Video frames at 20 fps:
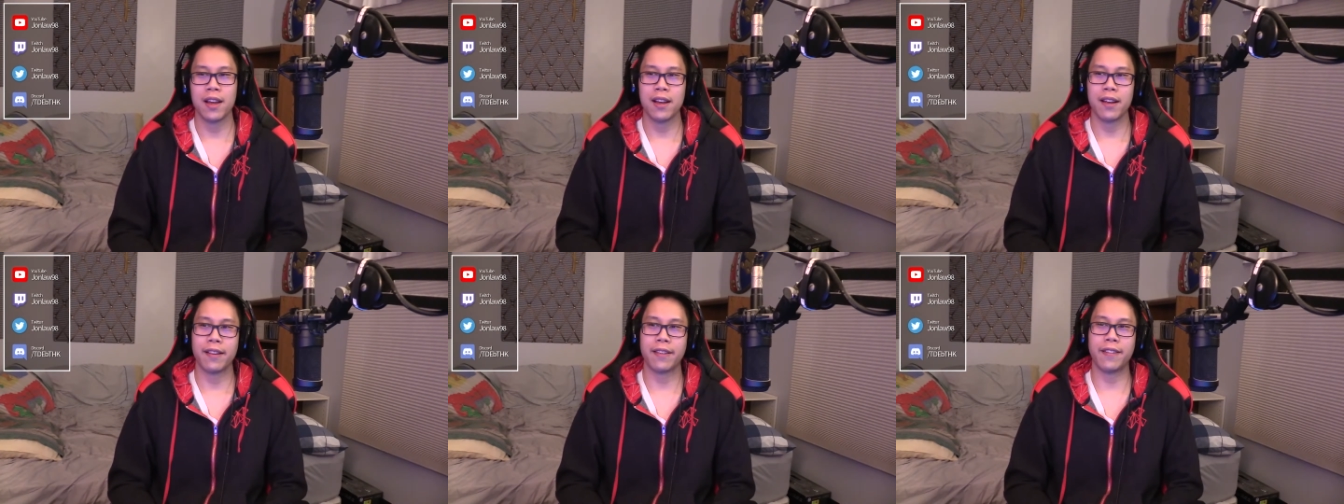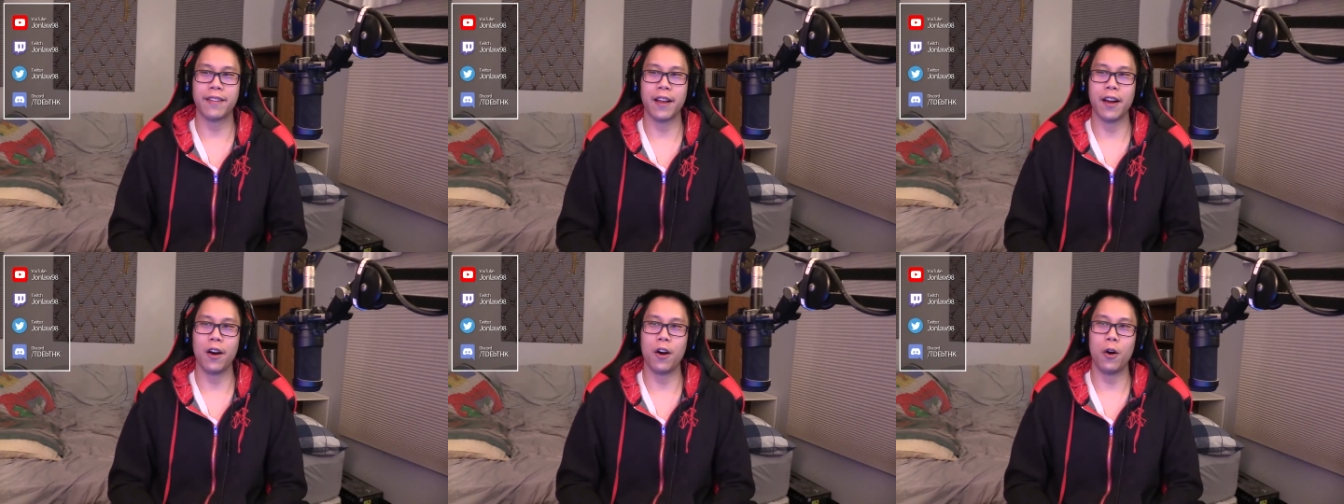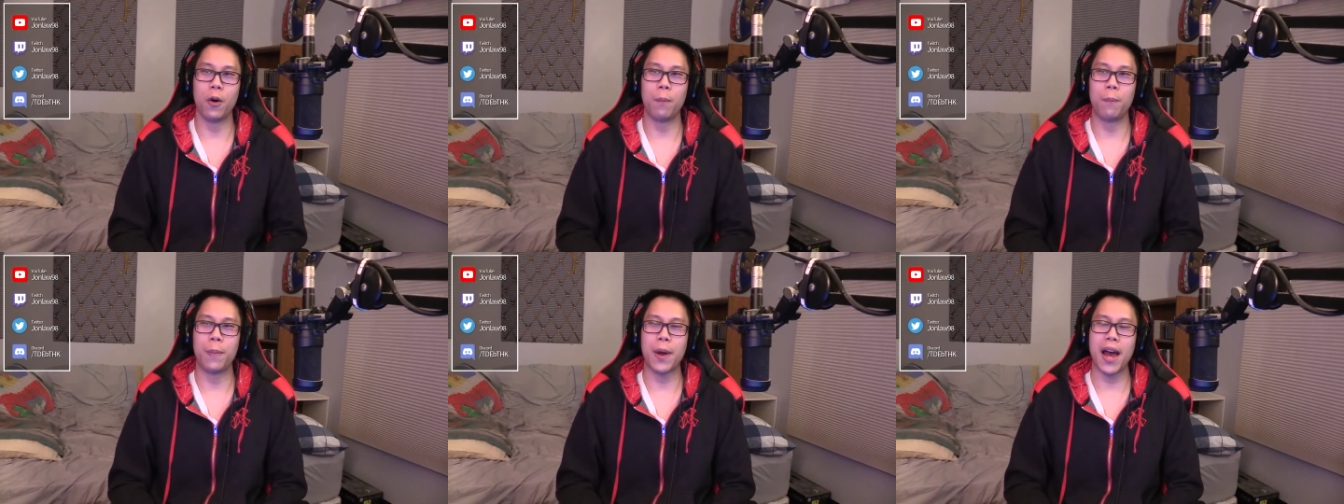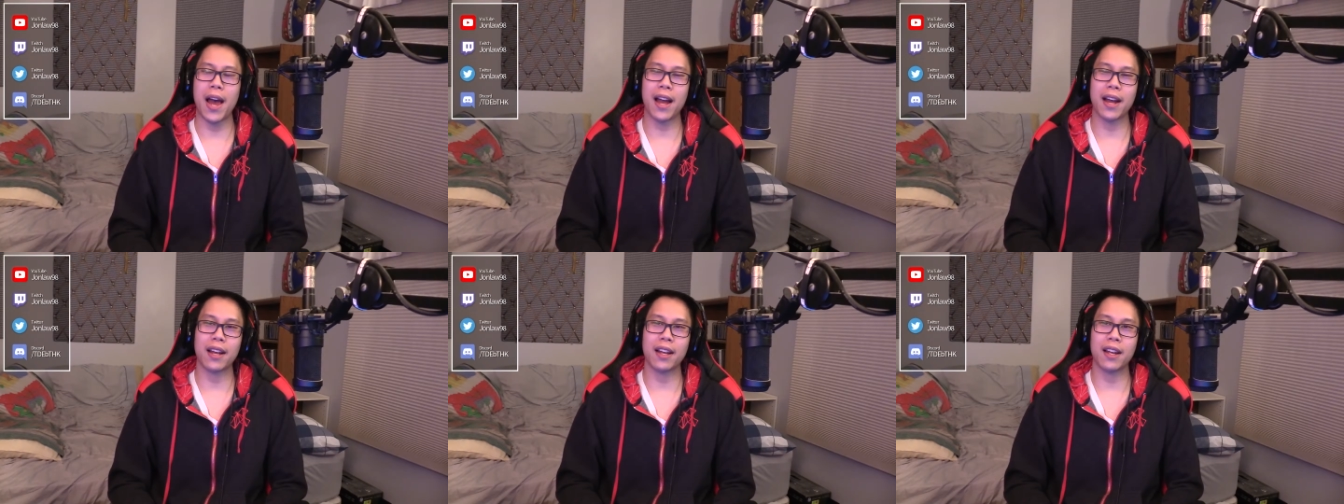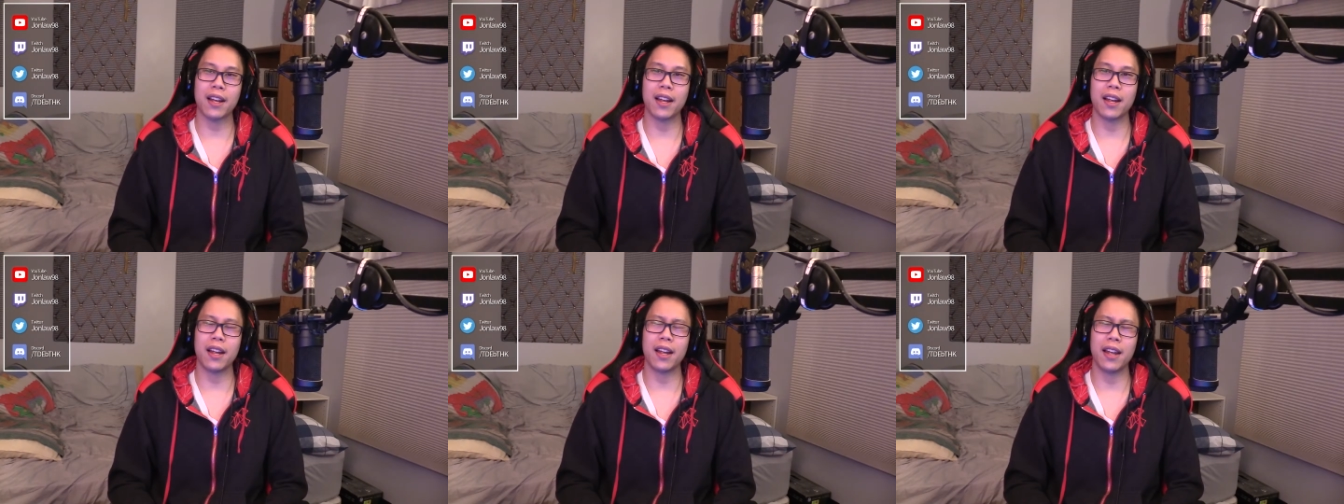So
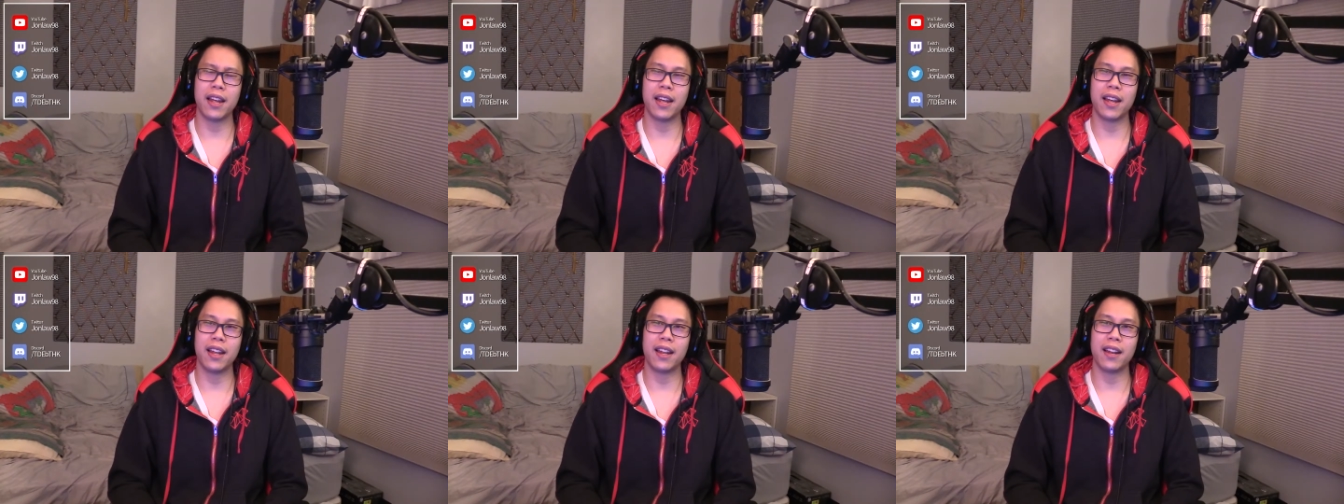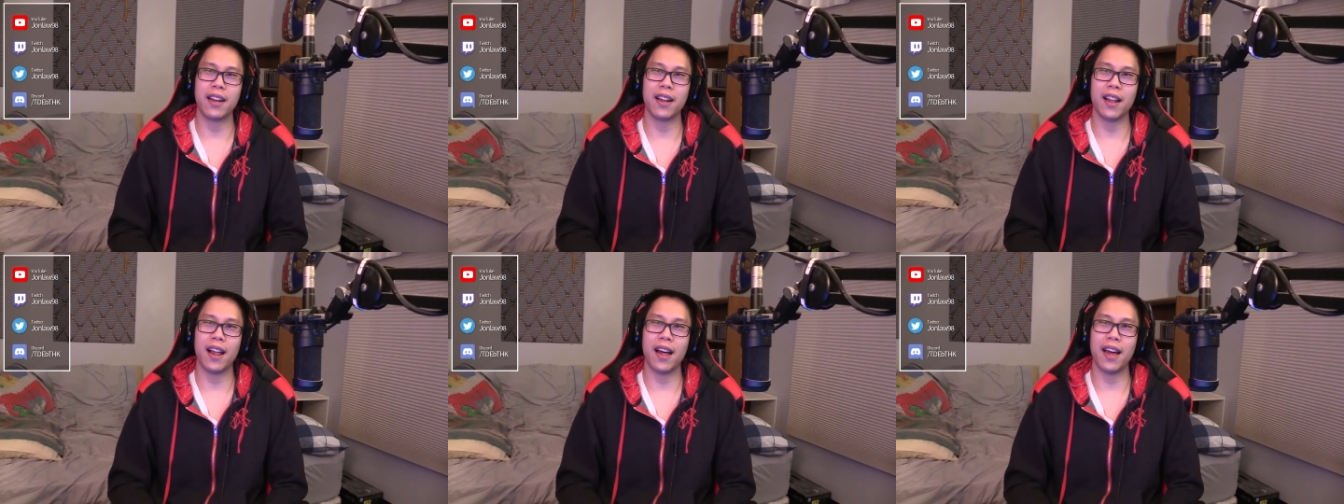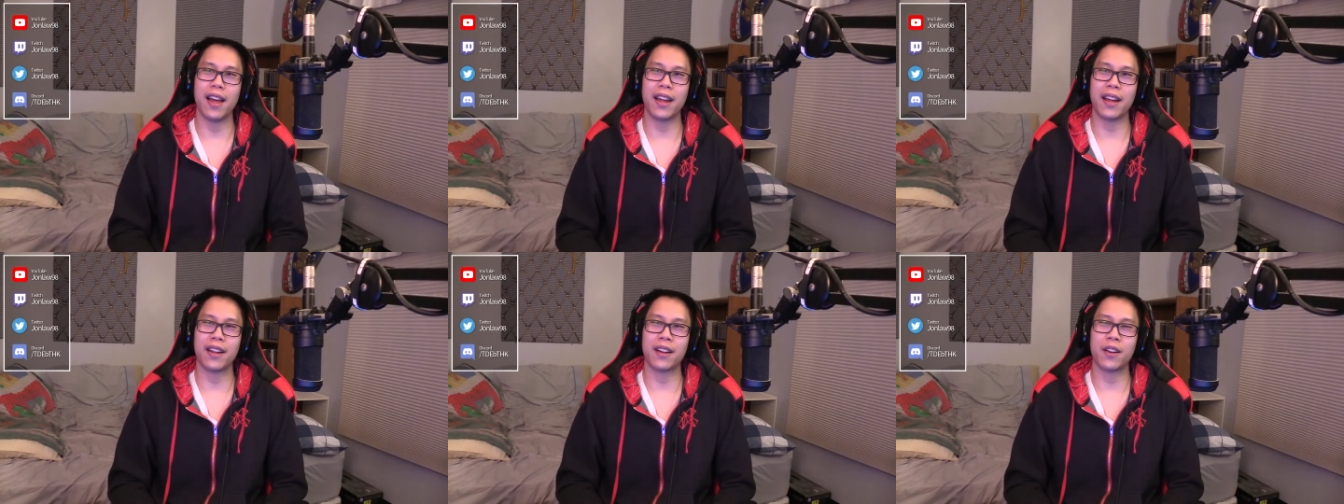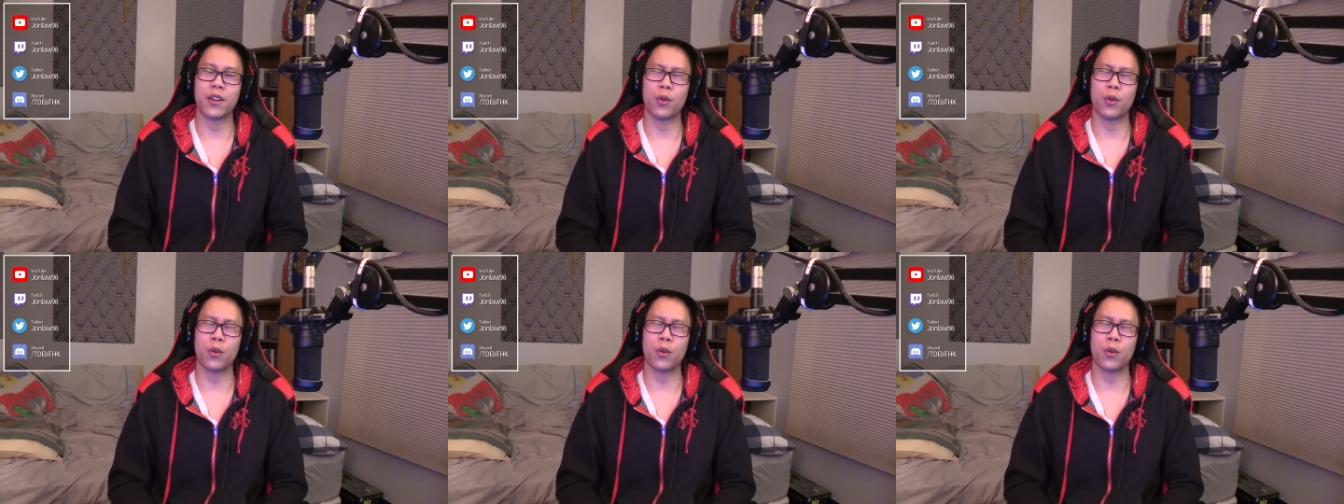back in like